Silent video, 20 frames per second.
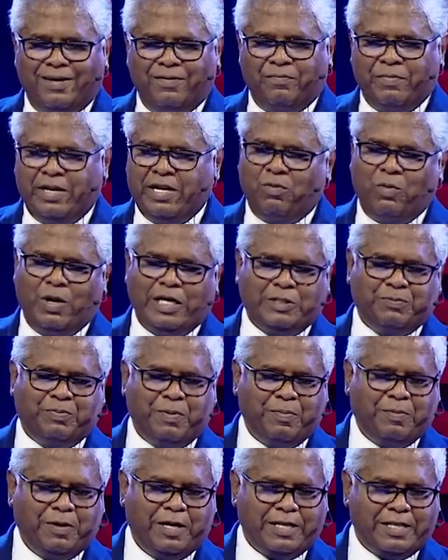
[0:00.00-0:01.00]
Many wise
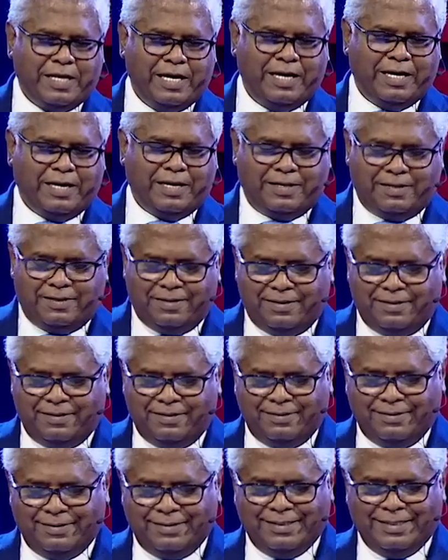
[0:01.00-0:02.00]
people are there,
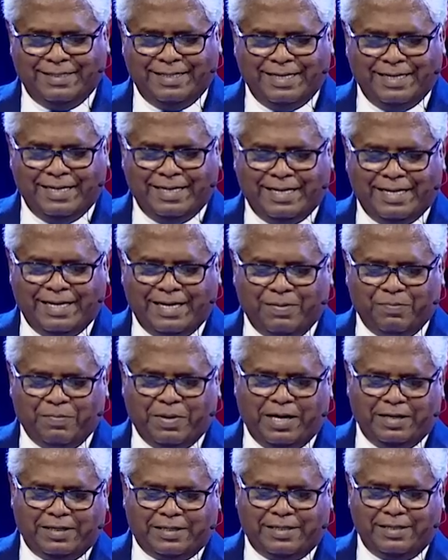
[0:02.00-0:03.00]

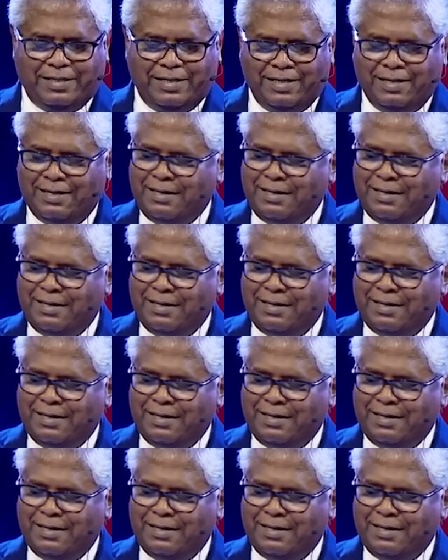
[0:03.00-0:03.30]
but